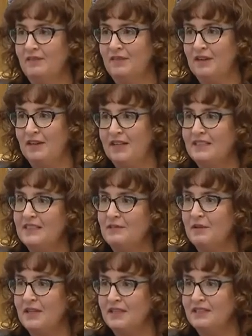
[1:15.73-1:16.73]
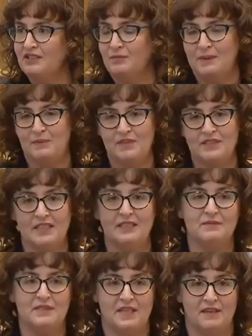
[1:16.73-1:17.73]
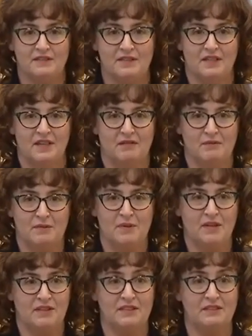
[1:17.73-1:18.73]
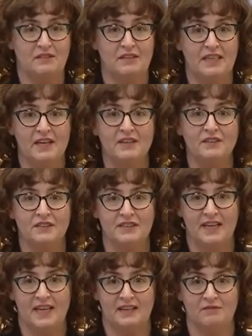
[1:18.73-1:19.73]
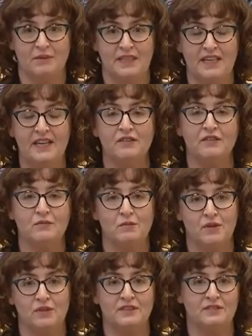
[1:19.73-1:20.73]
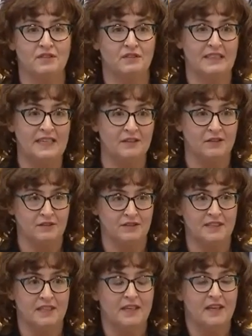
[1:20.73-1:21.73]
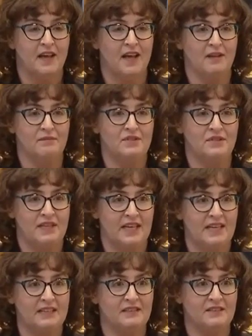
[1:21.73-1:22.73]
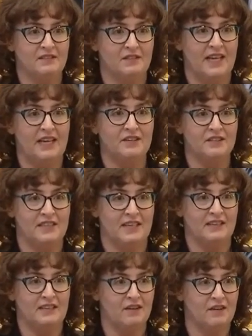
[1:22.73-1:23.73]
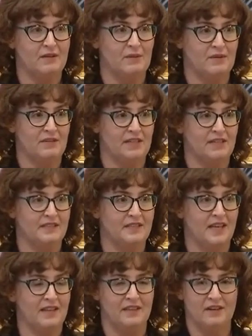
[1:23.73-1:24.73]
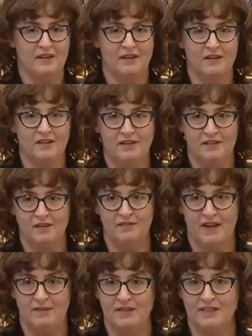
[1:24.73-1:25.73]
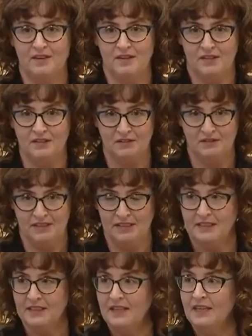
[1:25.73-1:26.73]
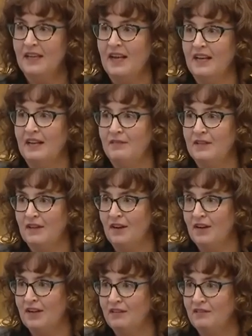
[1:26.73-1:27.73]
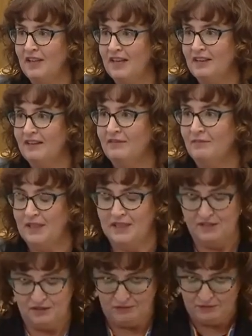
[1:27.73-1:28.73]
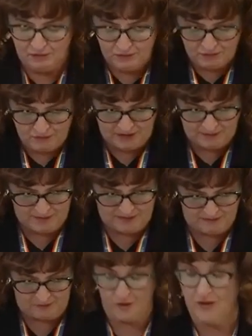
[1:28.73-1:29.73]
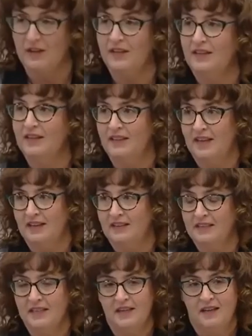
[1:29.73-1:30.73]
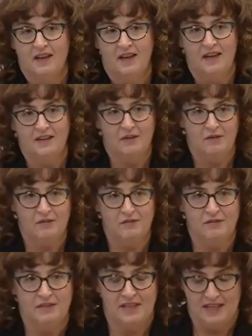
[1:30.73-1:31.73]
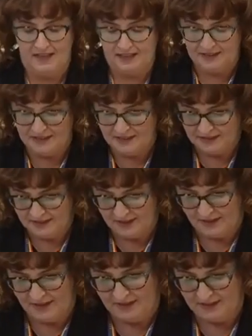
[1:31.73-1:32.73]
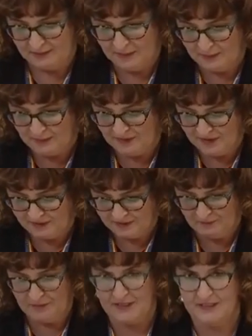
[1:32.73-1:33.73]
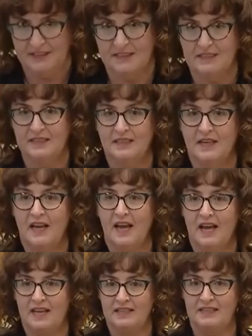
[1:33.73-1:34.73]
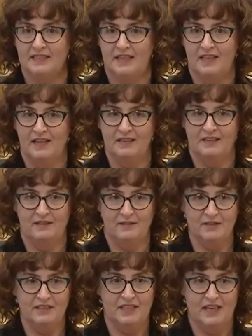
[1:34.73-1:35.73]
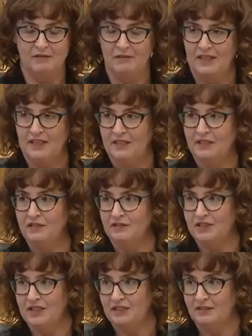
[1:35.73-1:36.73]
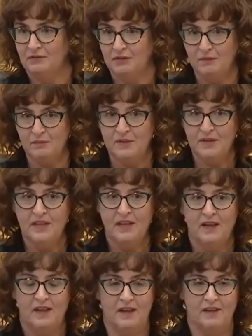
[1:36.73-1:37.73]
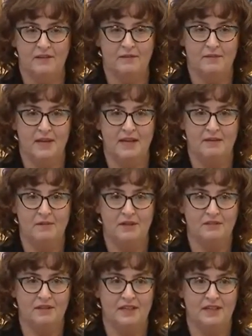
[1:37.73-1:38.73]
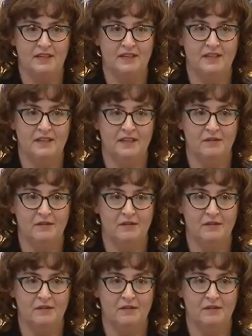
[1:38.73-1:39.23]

very easy one is, do people see themselves in the government policy? Do they understand when they hear the words of their leaders? Do they understand their communities and their families are included? And I would argue that we could do quite a bit of work in that. I know that the Department of Health and Wellness has a diversity, equity, and inclusion group, and I'm wondering,